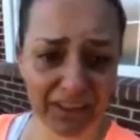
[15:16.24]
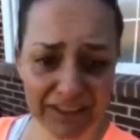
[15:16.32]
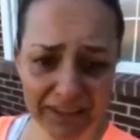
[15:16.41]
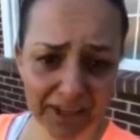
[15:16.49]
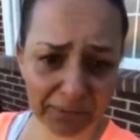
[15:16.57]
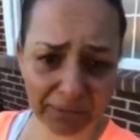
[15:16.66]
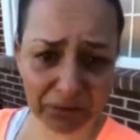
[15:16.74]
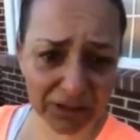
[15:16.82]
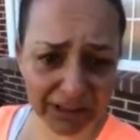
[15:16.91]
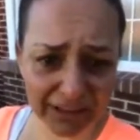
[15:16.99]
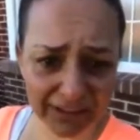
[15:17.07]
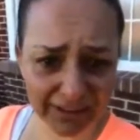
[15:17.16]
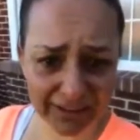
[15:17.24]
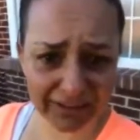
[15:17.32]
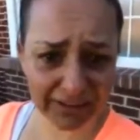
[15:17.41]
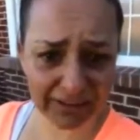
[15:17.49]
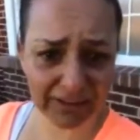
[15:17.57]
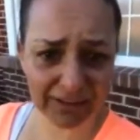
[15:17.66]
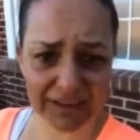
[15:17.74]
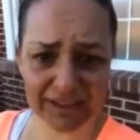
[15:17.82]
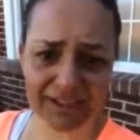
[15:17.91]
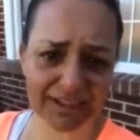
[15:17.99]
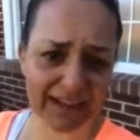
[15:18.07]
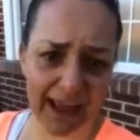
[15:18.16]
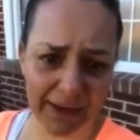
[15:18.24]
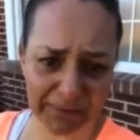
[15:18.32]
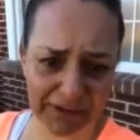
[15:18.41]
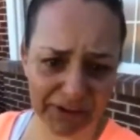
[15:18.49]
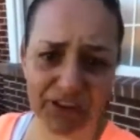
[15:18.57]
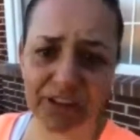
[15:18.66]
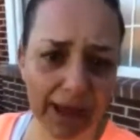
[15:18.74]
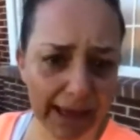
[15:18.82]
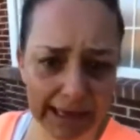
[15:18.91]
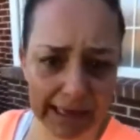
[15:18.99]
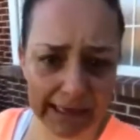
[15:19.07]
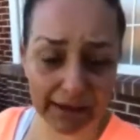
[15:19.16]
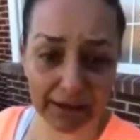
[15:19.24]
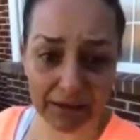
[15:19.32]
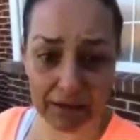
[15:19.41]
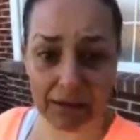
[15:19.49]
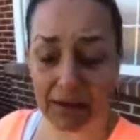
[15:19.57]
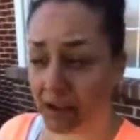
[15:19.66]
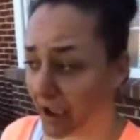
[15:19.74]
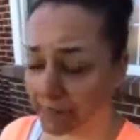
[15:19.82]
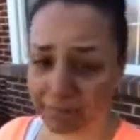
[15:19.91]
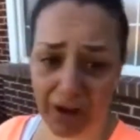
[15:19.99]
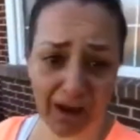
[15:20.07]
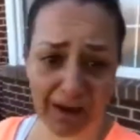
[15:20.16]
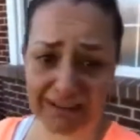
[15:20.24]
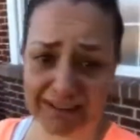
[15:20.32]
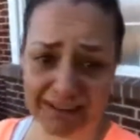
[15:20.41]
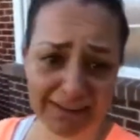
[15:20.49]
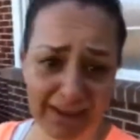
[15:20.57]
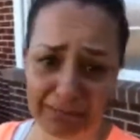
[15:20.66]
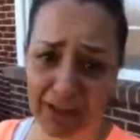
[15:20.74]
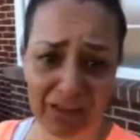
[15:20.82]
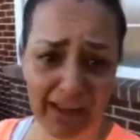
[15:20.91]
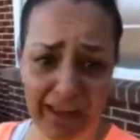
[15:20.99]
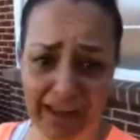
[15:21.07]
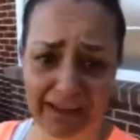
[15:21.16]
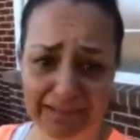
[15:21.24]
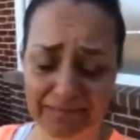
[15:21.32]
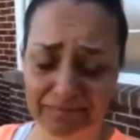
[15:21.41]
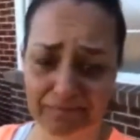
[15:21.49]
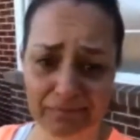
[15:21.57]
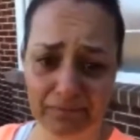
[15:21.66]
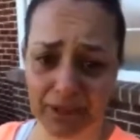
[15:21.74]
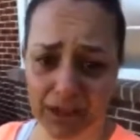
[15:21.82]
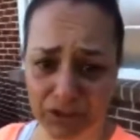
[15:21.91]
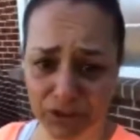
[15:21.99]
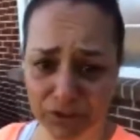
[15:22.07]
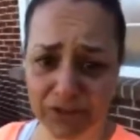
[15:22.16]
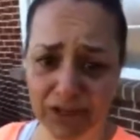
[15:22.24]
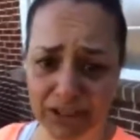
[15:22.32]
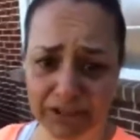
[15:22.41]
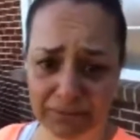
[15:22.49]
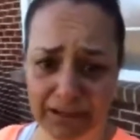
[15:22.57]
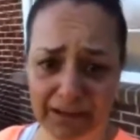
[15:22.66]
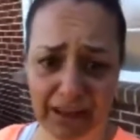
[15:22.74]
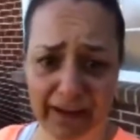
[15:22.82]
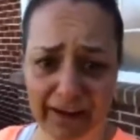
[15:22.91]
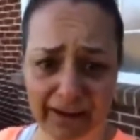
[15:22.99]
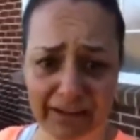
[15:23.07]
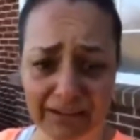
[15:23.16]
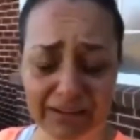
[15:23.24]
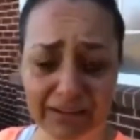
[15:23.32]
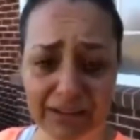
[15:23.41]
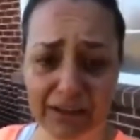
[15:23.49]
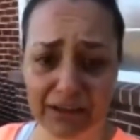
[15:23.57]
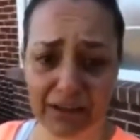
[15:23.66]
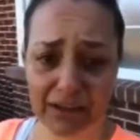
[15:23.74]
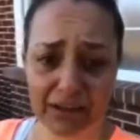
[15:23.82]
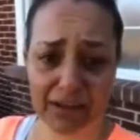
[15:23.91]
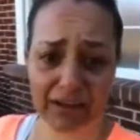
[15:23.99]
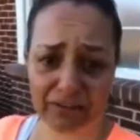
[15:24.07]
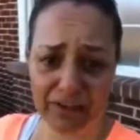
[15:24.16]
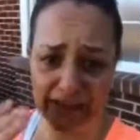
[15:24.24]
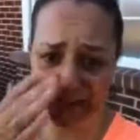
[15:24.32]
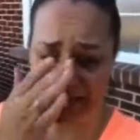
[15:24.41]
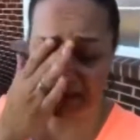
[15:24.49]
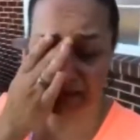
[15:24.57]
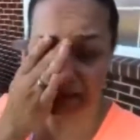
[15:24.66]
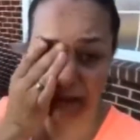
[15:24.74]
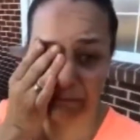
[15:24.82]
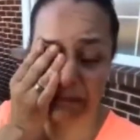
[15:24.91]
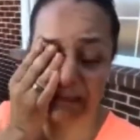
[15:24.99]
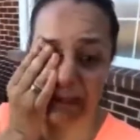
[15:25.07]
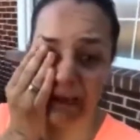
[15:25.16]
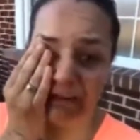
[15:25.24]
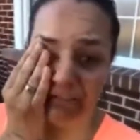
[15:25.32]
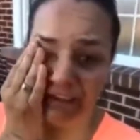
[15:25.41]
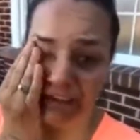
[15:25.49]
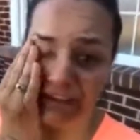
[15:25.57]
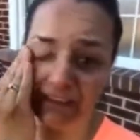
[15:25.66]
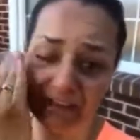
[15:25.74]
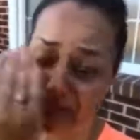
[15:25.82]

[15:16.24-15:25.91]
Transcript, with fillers: this can't be real. This doesn't happen. You're lying. I'm not. I'm not lying. I choose not to be a liar. In fact, I would love